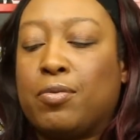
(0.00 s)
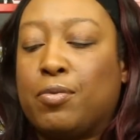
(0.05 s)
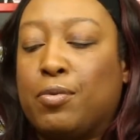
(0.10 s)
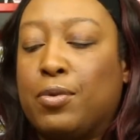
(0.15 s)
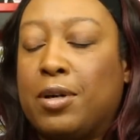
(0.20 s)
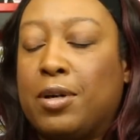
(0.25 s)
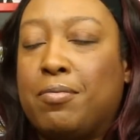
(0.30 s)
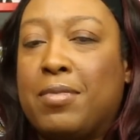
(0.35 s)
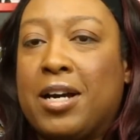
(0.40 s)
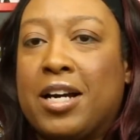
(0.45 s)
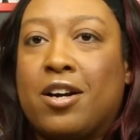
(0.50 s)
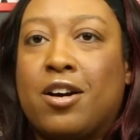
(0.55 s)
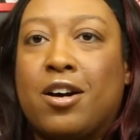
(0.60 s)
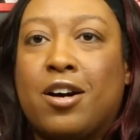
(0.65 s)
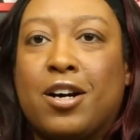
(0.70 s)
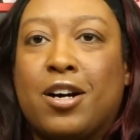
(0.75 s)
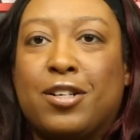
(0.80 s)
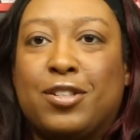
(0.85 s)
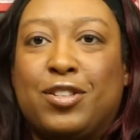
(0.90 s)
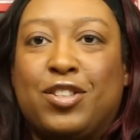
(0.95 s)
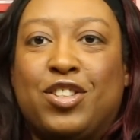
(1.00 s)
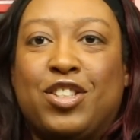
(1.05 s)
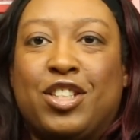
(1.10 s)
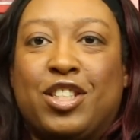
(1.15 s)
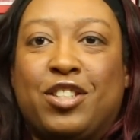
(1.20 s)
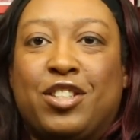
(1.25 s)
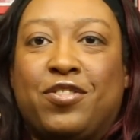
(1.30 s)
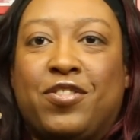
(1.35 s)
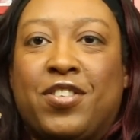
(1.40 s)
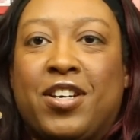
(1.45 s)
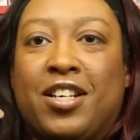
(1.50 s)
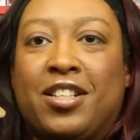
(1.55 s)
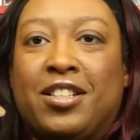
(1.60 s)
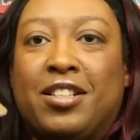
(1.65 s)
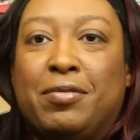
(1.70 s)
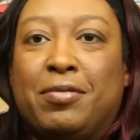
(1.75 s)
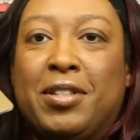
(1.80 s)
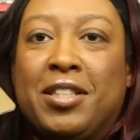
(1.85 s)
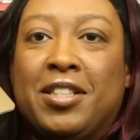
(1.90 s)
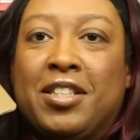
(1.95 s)
One of my cards just fell.
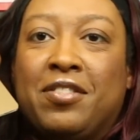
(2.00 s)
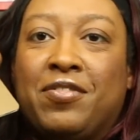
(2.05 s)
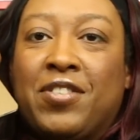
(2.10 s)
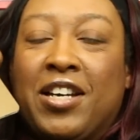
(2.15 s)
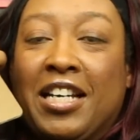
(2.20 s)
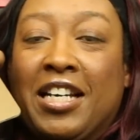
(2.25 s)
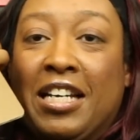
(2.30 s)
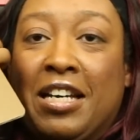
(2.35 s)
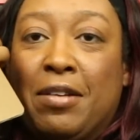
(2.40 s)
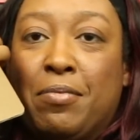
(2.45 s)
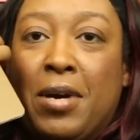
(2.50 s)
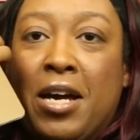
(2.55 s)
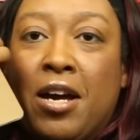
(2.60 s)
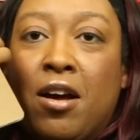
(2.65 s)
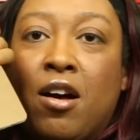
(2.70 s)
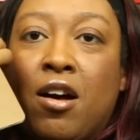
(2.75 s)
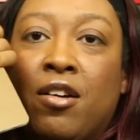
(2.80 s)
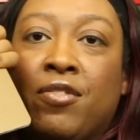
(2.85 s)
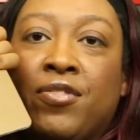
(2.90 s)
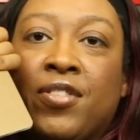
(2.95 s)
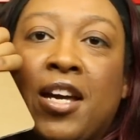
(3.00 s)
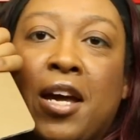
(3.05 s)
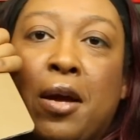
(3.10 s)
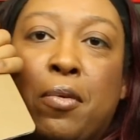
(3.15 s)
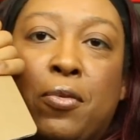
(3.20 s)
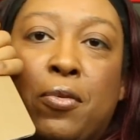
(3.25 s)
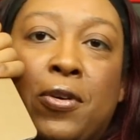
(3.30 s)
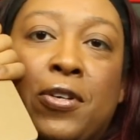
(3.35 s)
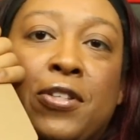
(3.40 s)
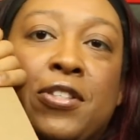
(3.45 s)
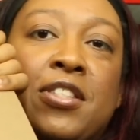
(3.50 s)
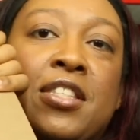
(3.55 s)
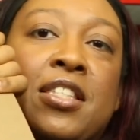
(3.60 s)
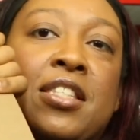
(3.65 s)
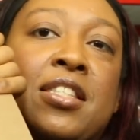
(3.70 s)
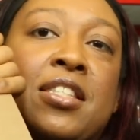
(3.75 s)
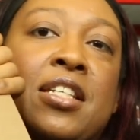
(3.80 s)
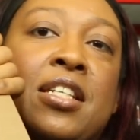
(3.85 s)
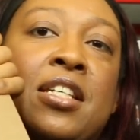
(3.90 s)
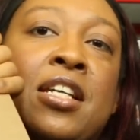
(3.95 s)
Let me see if I can get my off-camera
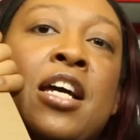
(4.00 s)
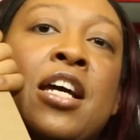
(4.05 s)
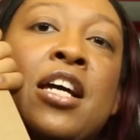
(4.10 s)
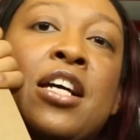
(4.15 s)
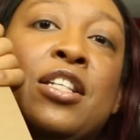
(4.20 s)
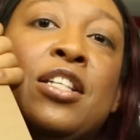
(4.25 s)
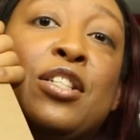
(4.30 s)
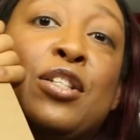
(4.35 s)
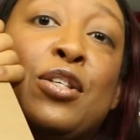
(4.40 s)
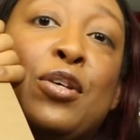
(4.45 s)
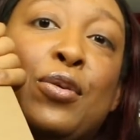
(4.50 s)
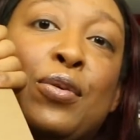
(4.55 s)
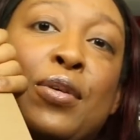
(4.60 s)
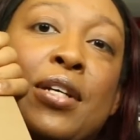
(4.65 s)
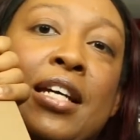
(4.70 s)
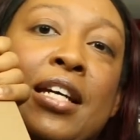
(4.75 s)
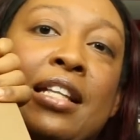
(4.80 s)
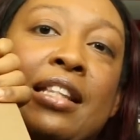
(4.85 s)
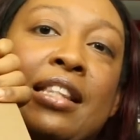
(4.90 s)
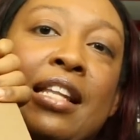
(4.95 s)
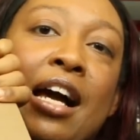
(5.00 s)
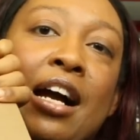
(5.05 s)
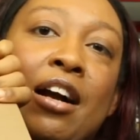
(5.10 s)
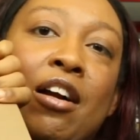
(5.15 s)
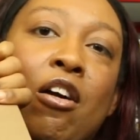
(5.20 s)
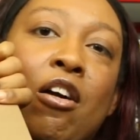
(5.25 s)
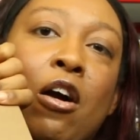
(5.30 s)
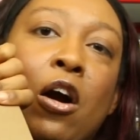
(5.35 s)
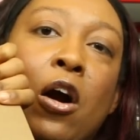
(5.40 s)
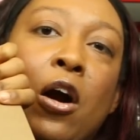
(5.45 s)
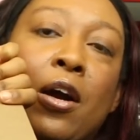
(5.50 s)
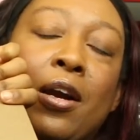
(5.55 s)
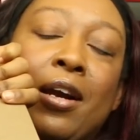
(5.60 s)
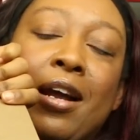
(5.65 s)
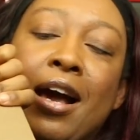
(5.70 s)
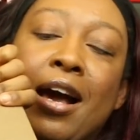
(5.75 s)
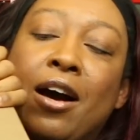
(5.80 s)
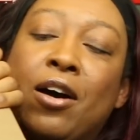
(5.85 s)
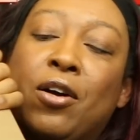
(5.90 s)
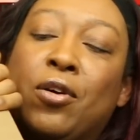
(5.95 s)
assistant to go get that
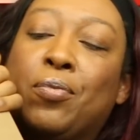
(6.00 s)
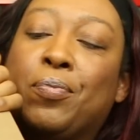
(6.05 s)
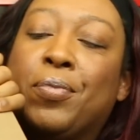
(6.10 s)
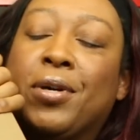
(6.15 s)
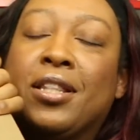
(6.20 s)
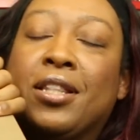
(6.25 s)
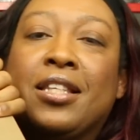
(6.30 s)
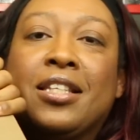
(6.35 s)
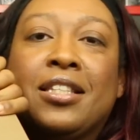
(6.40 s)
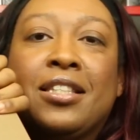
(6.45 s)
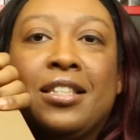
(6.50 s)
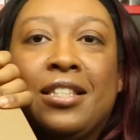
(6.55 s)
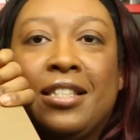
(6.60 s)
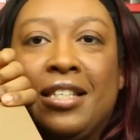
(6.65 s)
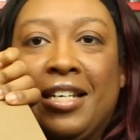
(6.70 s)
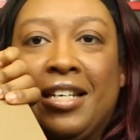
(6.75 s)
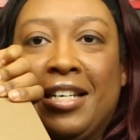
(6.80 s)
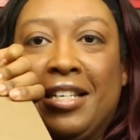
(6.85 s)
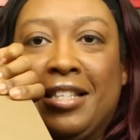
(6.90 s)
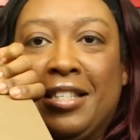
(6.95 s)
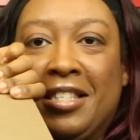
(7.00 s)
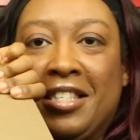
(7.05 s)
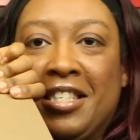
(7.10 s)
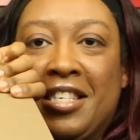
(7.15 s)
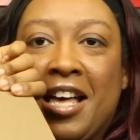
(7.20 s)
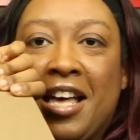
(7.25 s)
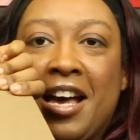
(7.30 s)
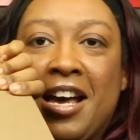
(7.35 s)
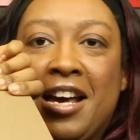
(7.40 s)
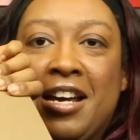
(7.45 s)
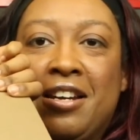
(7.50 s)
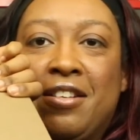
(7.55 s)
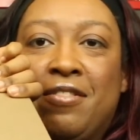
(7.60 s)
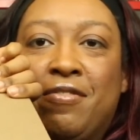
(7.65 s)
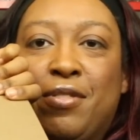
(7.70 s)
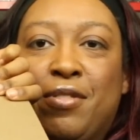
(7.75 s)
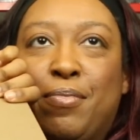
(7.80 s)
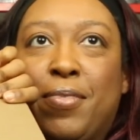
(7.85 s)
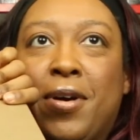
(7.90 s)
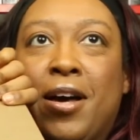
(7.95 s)
card out. But this is the inside
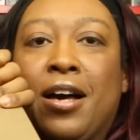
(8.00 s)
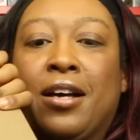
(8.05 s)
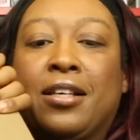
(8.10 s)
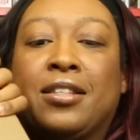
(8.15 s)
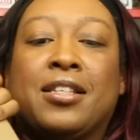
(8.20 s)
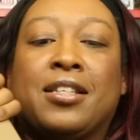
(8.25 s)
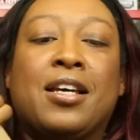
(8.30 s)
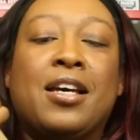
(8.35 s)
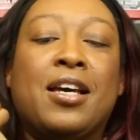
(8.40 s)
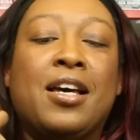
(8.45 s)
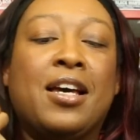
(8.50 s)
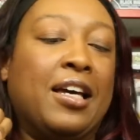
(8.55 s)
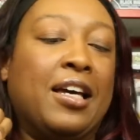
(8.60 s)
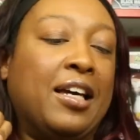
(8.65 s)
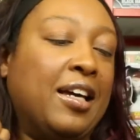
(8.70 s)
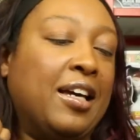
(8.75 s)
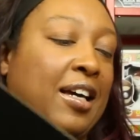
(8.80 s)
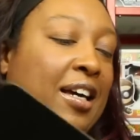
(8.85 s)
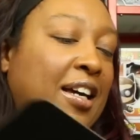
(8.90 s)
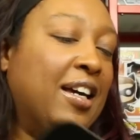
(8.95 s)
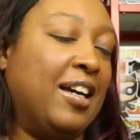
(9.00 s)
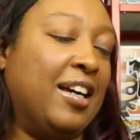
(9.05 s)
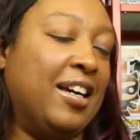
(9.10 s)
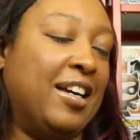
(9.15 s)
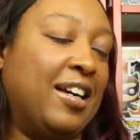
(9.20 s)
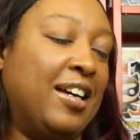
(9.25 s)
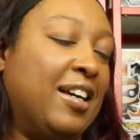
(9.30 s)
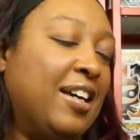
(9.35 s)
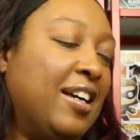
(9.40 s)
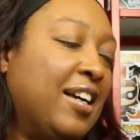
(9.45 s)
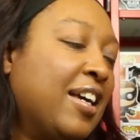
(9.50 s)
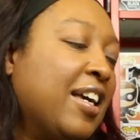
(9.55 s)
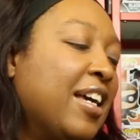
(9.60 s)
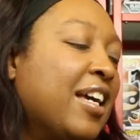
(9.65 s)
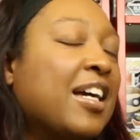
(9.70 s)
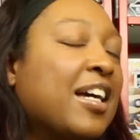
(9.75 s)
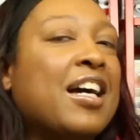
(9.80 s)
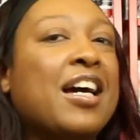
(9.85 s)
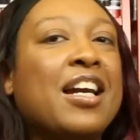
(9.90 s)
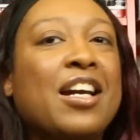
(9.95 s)
of the box. Kind
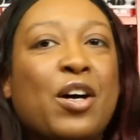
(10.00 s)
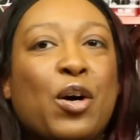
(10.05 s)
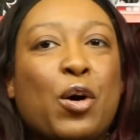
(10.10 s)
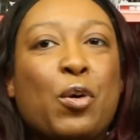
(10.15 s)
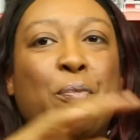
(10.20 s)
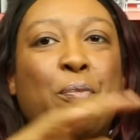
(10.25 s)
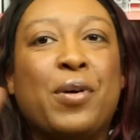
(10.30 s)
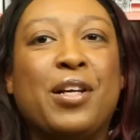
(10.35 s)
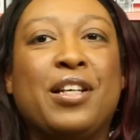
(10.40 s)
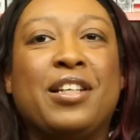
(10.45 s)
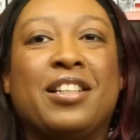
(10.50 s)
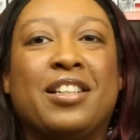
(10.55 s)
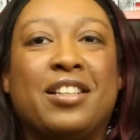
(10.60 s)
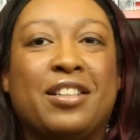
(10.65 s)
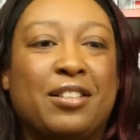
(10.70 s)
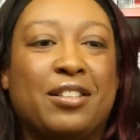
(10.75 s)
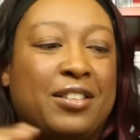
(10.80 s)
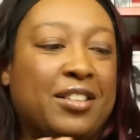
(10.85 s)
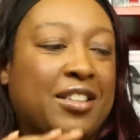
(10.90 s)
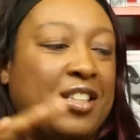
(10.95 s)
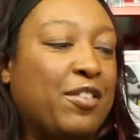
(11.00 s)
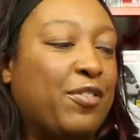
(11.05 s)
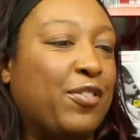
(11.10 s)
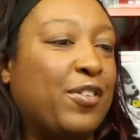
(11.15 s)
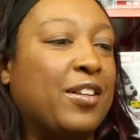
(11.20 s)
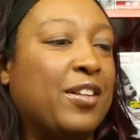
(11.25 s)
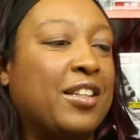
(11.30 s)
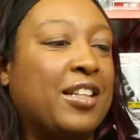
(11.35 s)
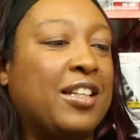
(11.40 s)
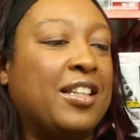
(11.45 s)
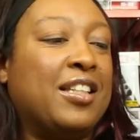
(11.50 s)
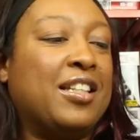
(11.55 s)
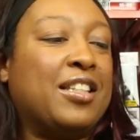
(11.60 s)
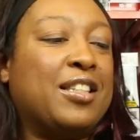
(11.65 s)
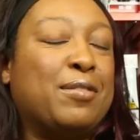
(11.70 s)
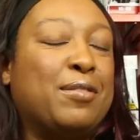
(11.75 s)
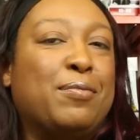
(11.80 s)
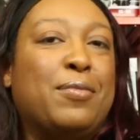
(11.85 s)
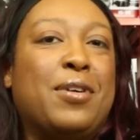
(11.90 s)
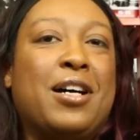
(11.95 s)
of opened a little differently
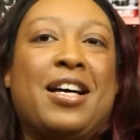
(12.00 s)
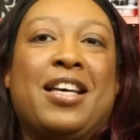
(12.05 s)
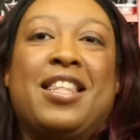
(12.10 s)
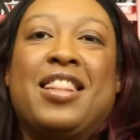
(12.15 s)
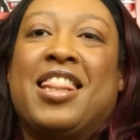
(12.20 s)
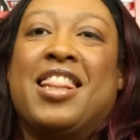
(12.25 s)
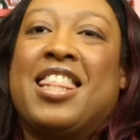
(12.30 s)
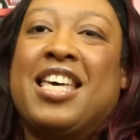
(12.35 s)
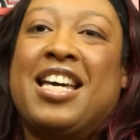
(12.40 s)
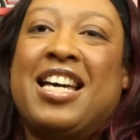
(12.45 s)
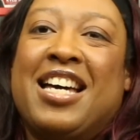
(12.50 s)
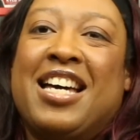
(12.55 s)
this month.